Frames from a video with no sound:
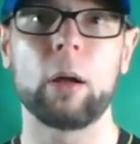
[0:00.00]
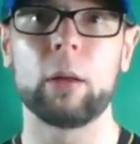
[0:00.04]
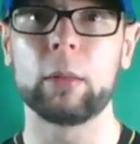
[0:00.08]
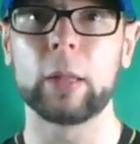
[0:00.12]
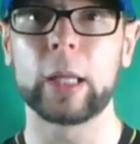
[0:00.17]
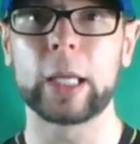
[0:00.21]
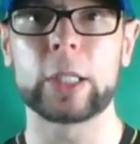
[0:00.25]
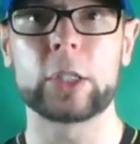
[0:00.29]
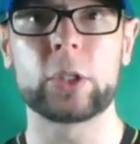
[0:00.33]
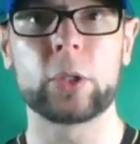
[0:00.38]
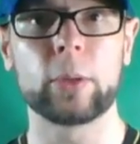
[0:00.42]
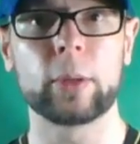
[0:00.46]

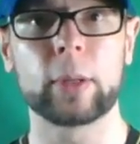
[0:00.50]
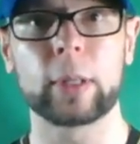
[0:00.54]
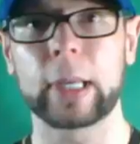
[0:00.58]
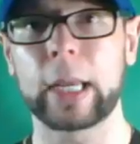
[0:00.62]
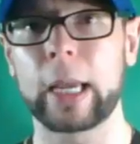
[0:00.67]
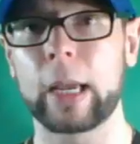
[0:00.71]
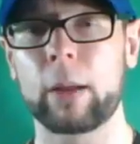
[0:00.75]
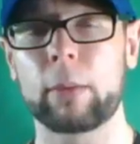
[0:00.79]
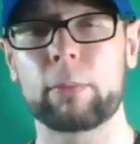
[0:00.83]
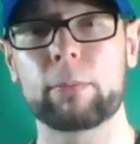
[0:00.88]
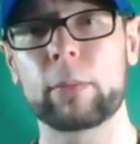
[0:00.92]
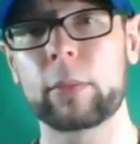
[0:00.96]
I'll link to
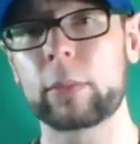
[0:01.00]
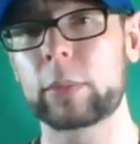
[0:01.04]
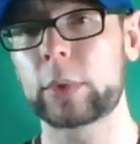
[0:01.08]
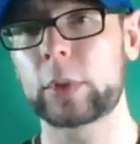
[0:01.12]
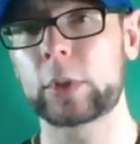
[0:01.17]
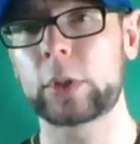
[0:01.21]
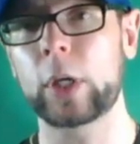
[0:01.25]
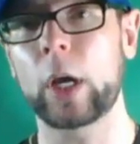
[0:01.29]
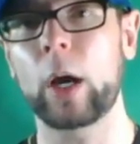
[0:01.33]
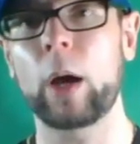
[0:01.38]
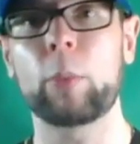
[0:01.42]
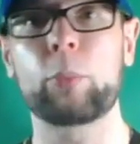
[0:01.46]
it again,
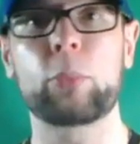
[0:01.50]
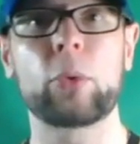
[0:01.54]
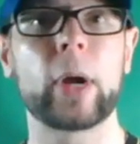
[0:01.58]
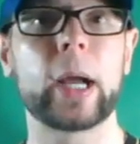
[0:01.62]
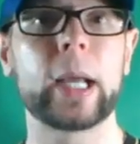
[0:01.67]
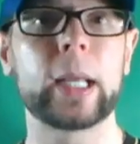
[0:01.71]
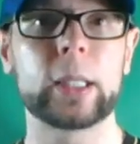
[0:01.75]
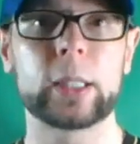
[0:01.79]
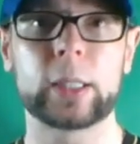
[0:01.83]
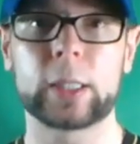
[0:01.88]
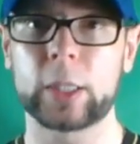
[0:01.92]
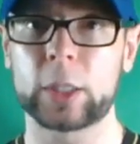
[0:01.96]
top
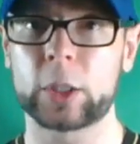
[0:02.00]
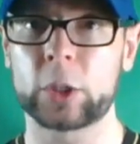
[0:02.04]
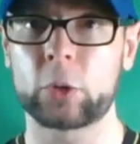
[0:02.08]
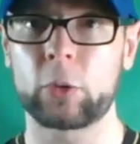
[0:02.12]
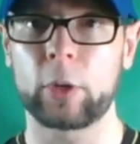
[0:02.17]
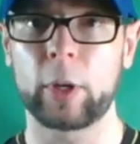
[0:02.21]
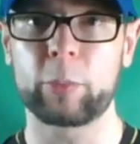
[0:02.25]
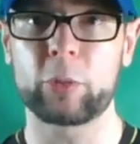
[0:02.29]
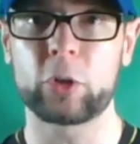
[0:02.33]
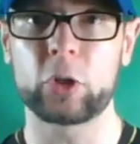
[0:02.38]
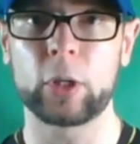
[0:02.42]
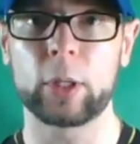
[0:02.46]
right
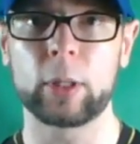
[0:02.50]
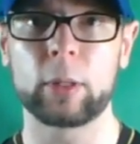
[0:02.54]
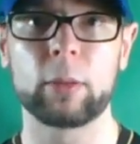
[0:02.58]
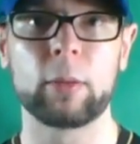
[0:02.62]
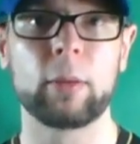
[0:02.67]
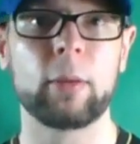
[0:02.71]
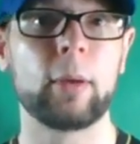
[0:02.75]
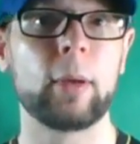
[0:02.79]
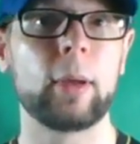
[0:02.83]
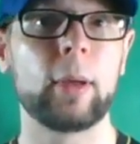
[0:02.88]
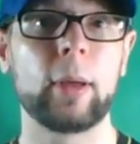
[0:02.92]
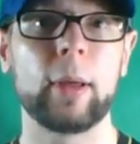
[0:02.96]

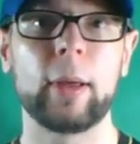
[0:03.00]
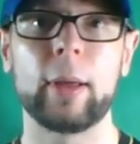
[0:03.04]
description.